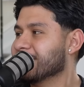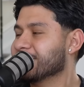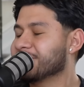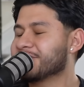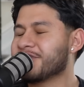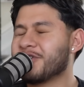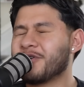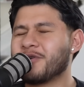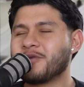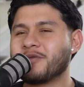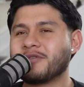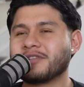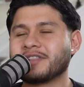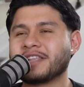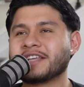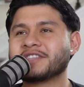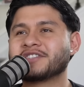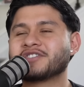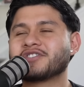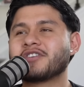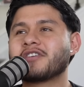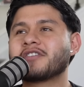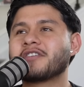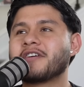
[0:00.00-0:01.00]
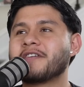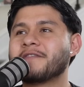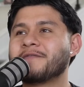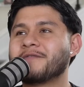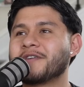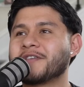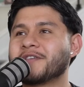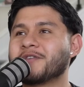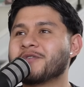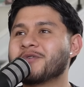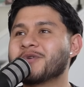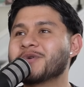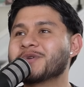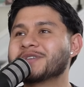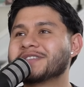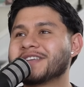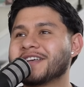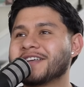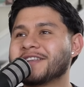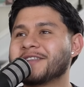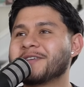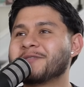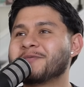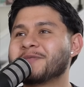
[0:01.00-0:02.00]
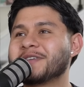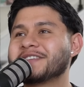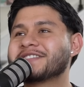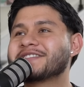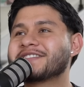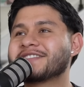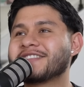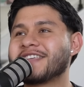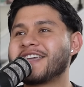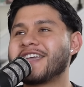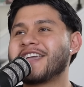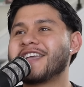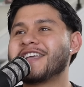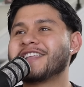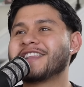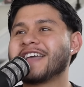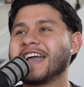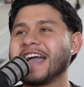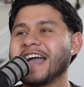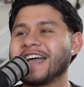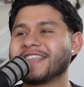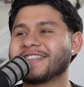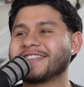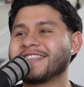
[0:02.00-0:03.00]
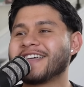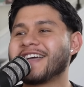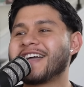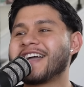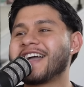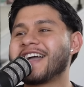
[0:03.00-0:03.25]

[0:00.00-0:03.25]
So let's start off with who's gonna be staying at the